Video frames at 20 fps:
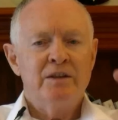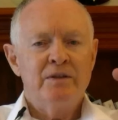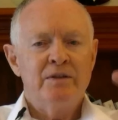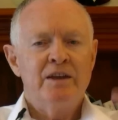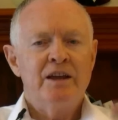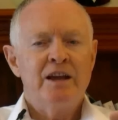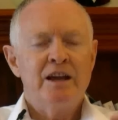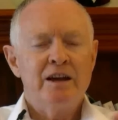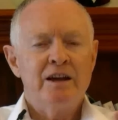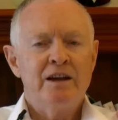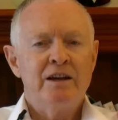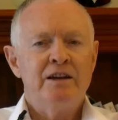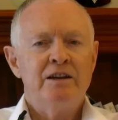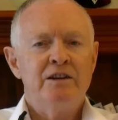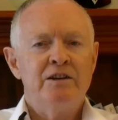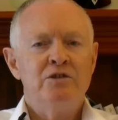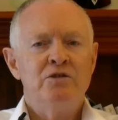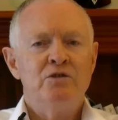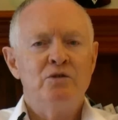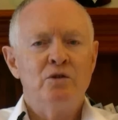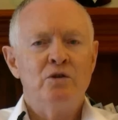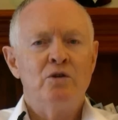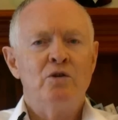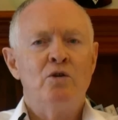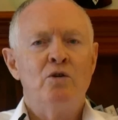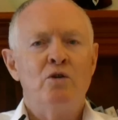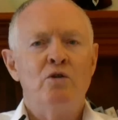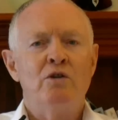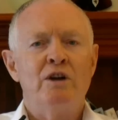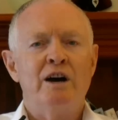there in your
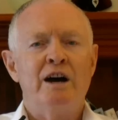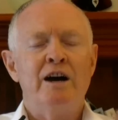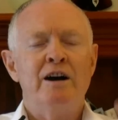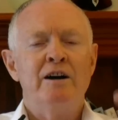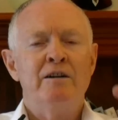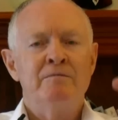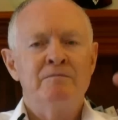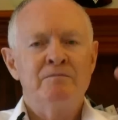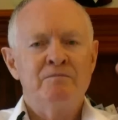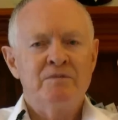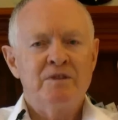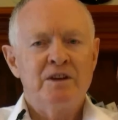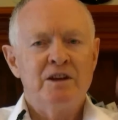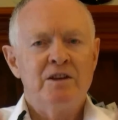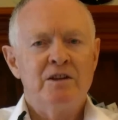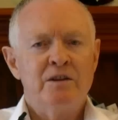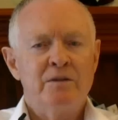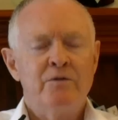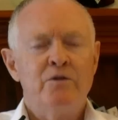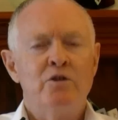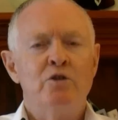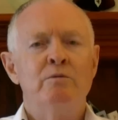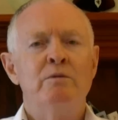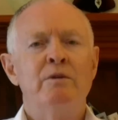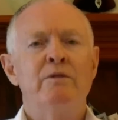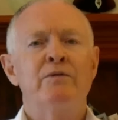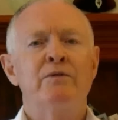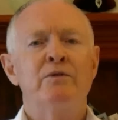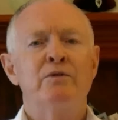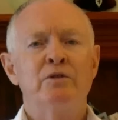aura in the form
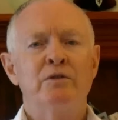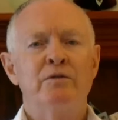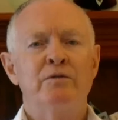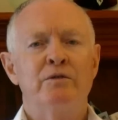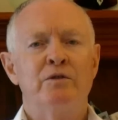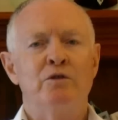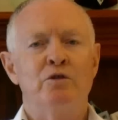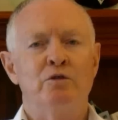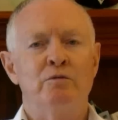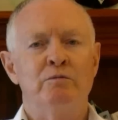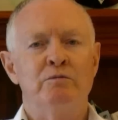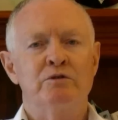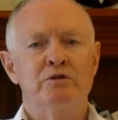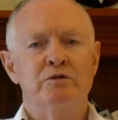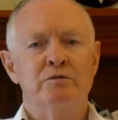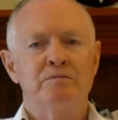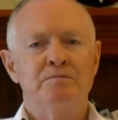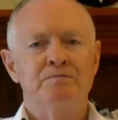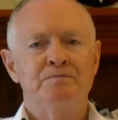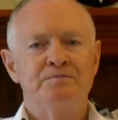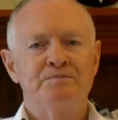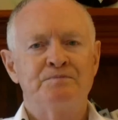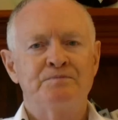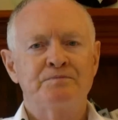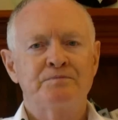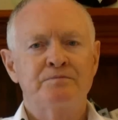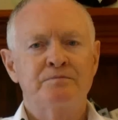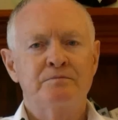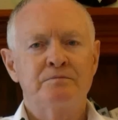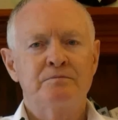of thought forms.
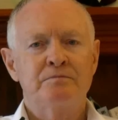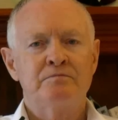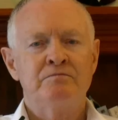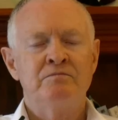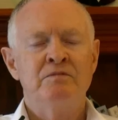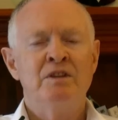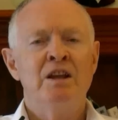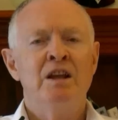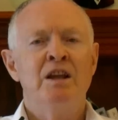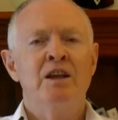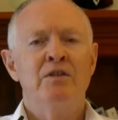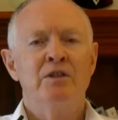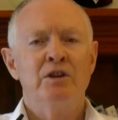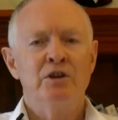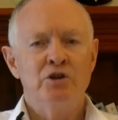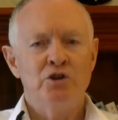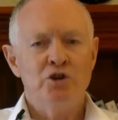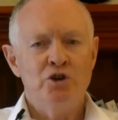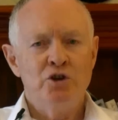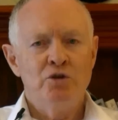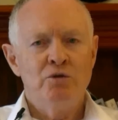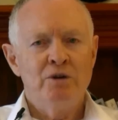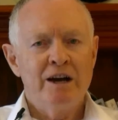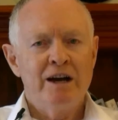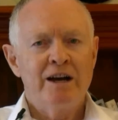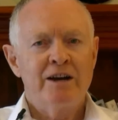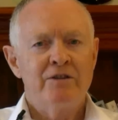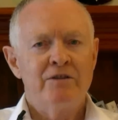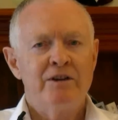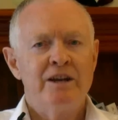That you
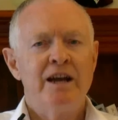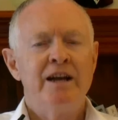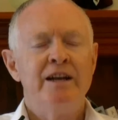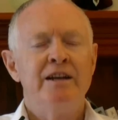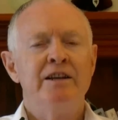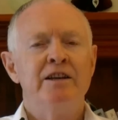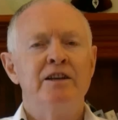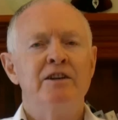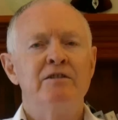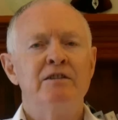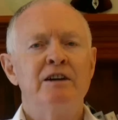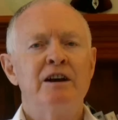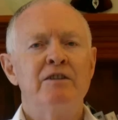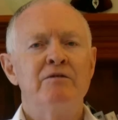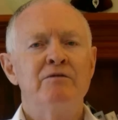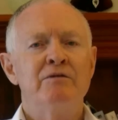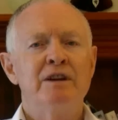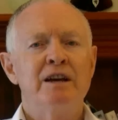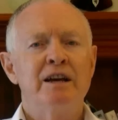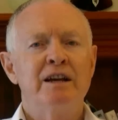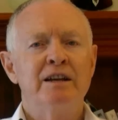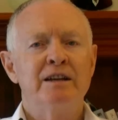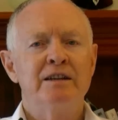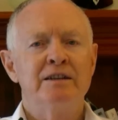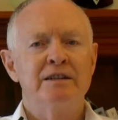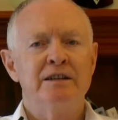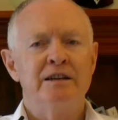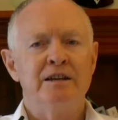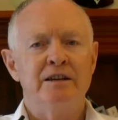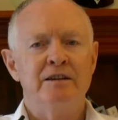are creating your own
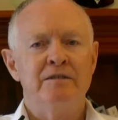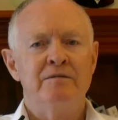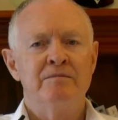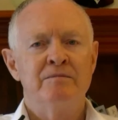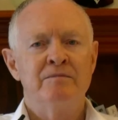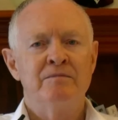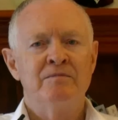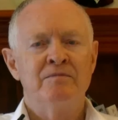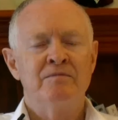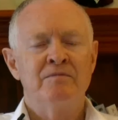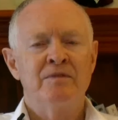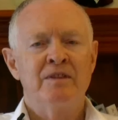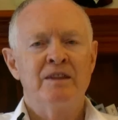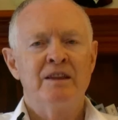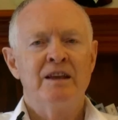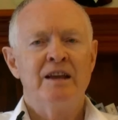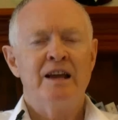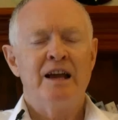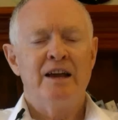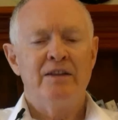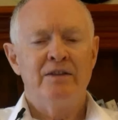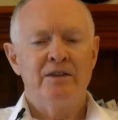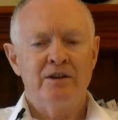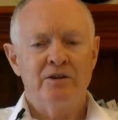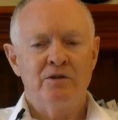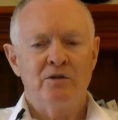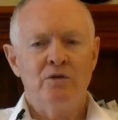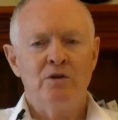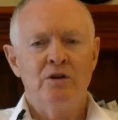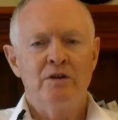reality, and that
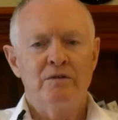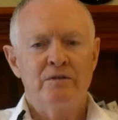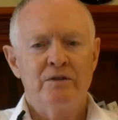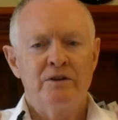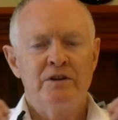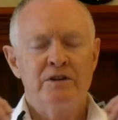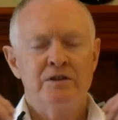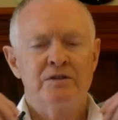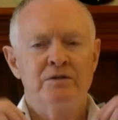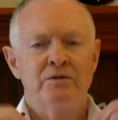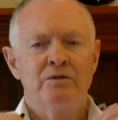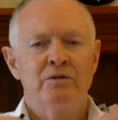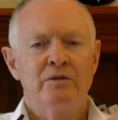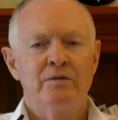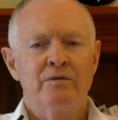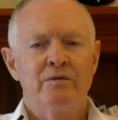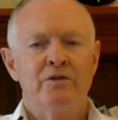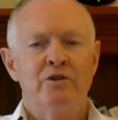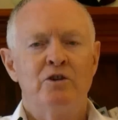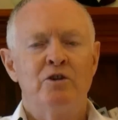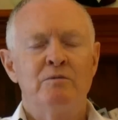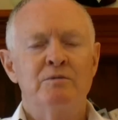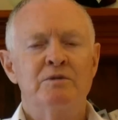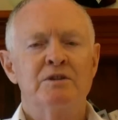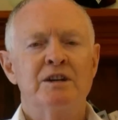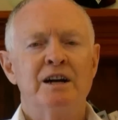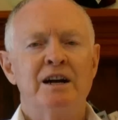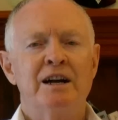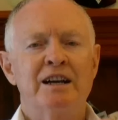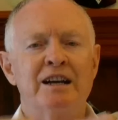all of these thought forms
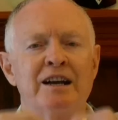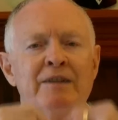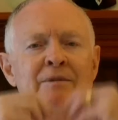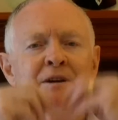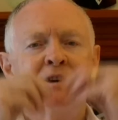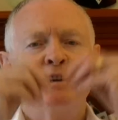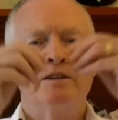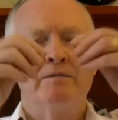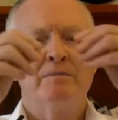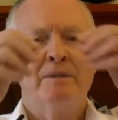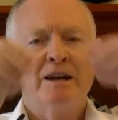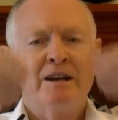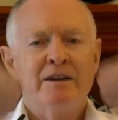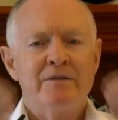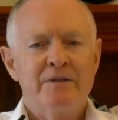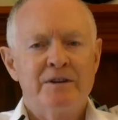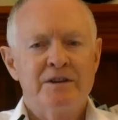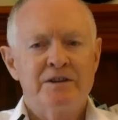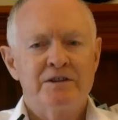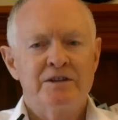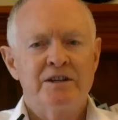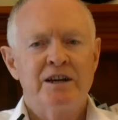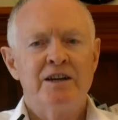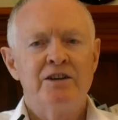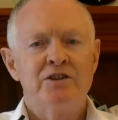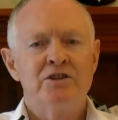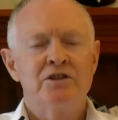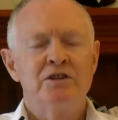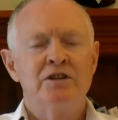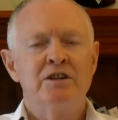are coming to
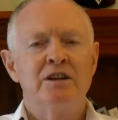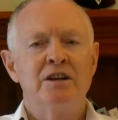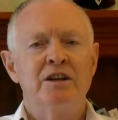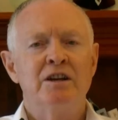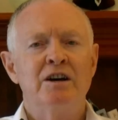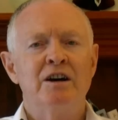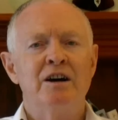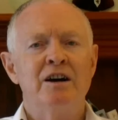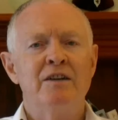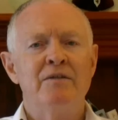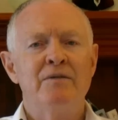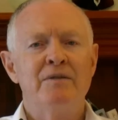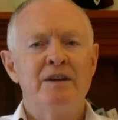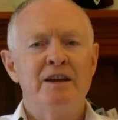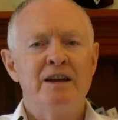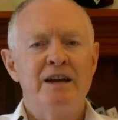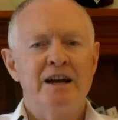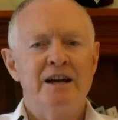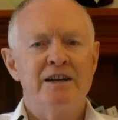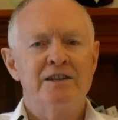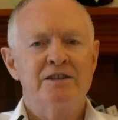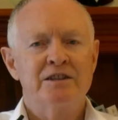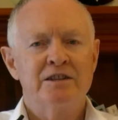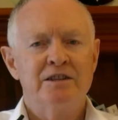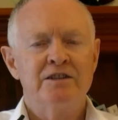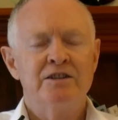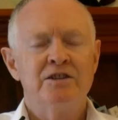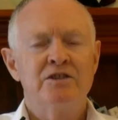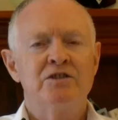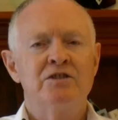manifestation in life as
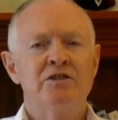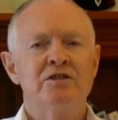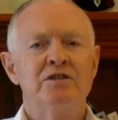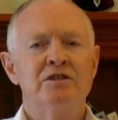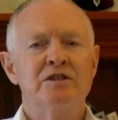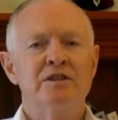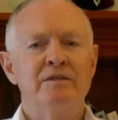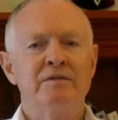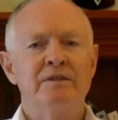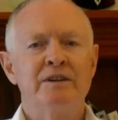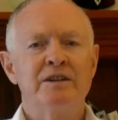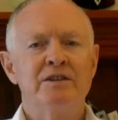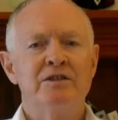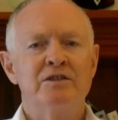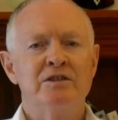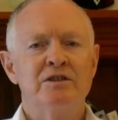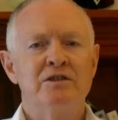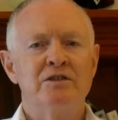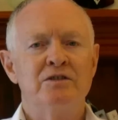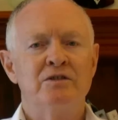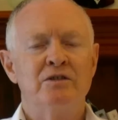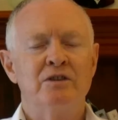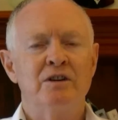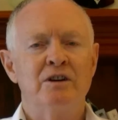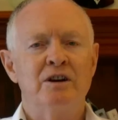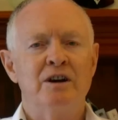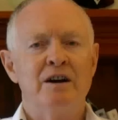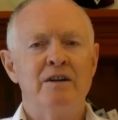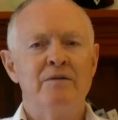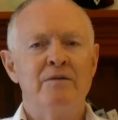conditions and events in your
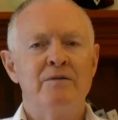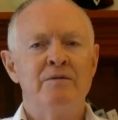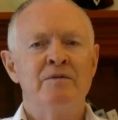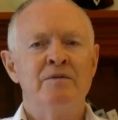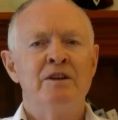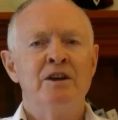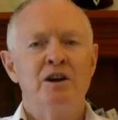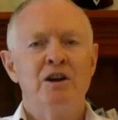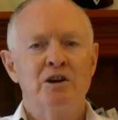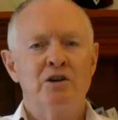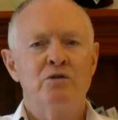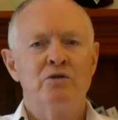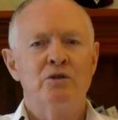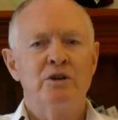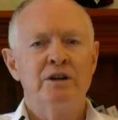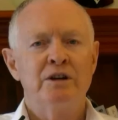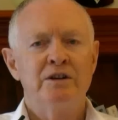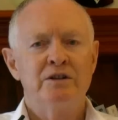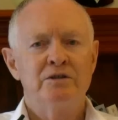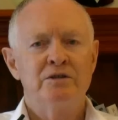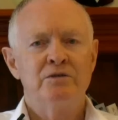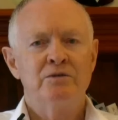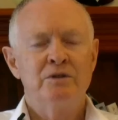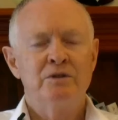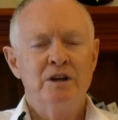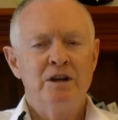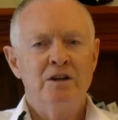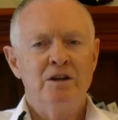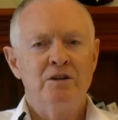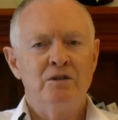life according to
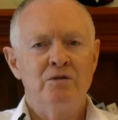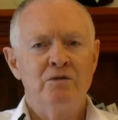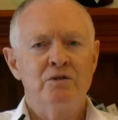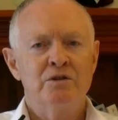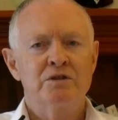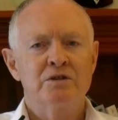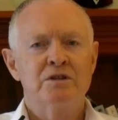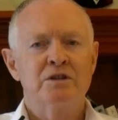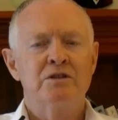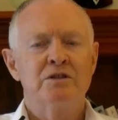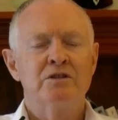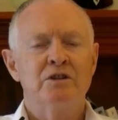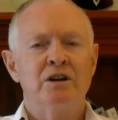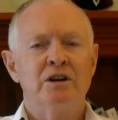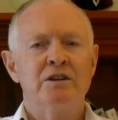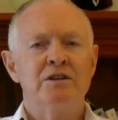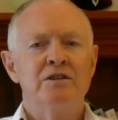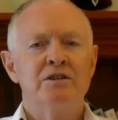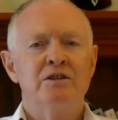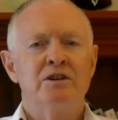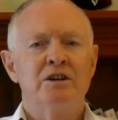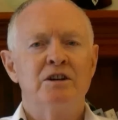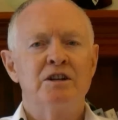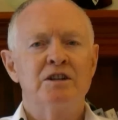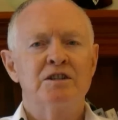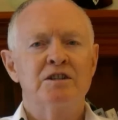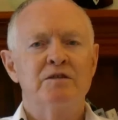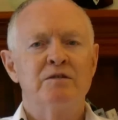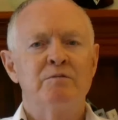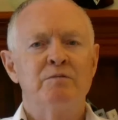laws that God and
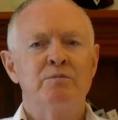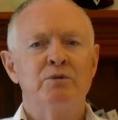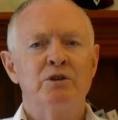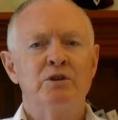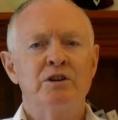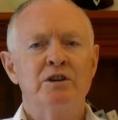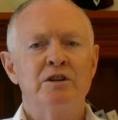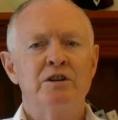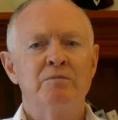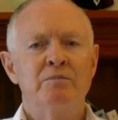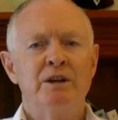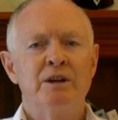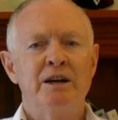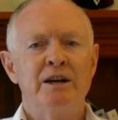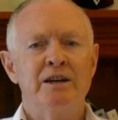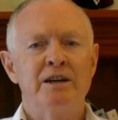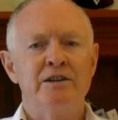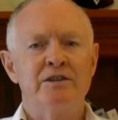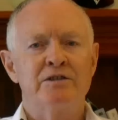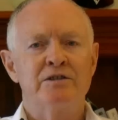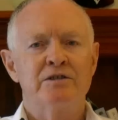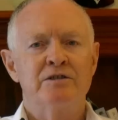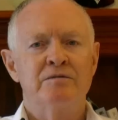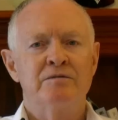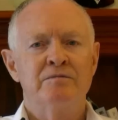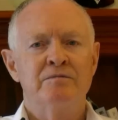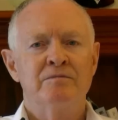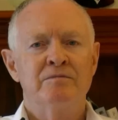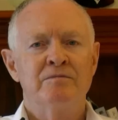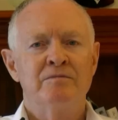Goddess have put into place.
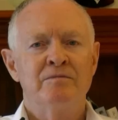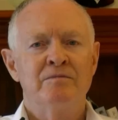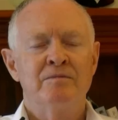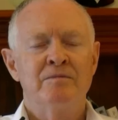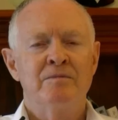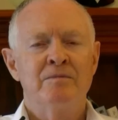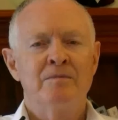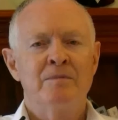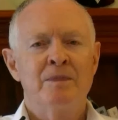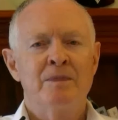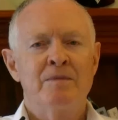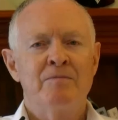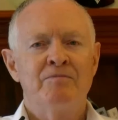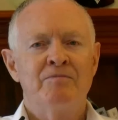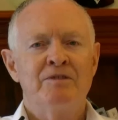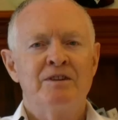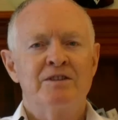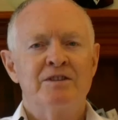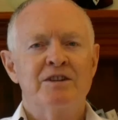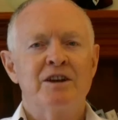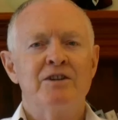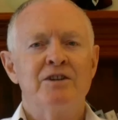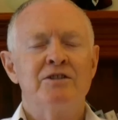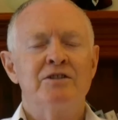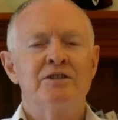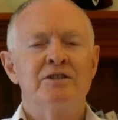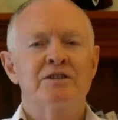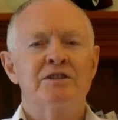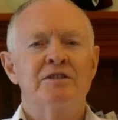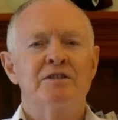So you
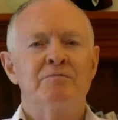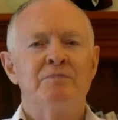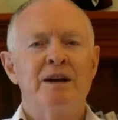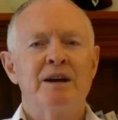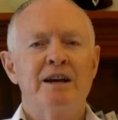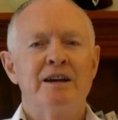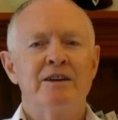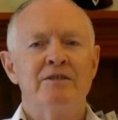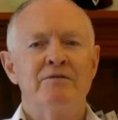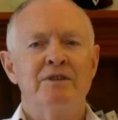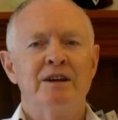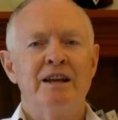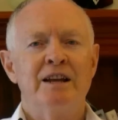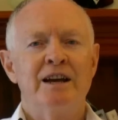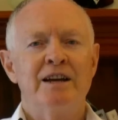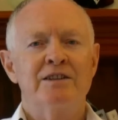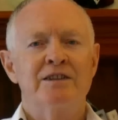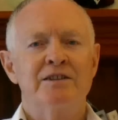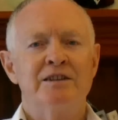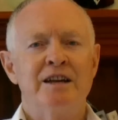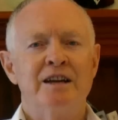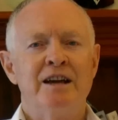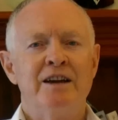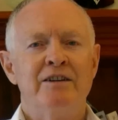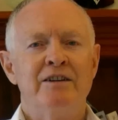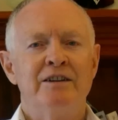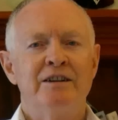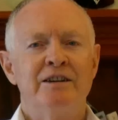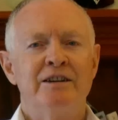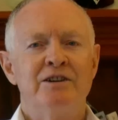just sit back and relax now
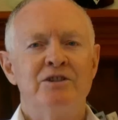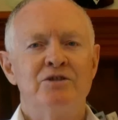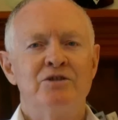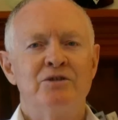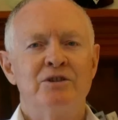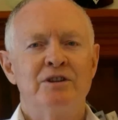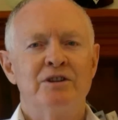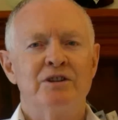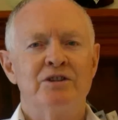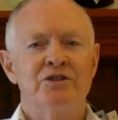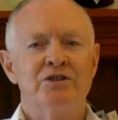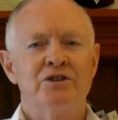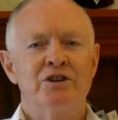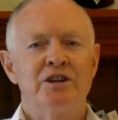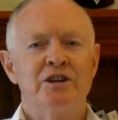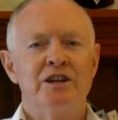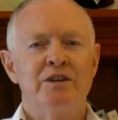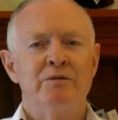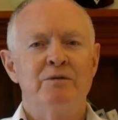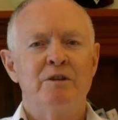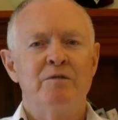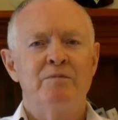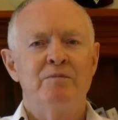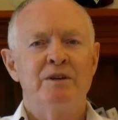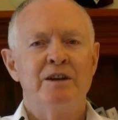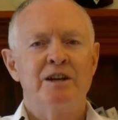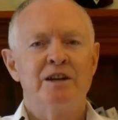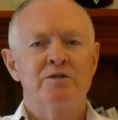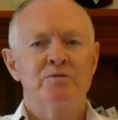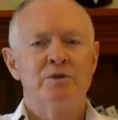and enjoy the journey with
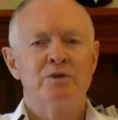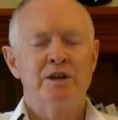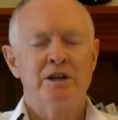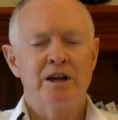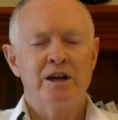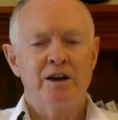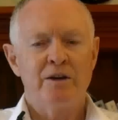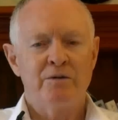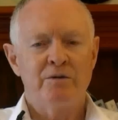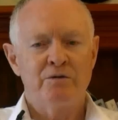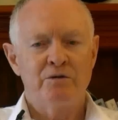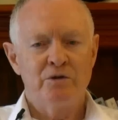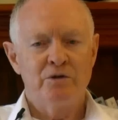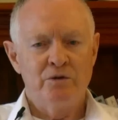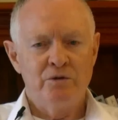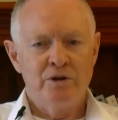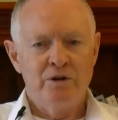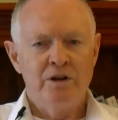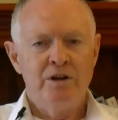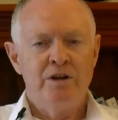me as we go through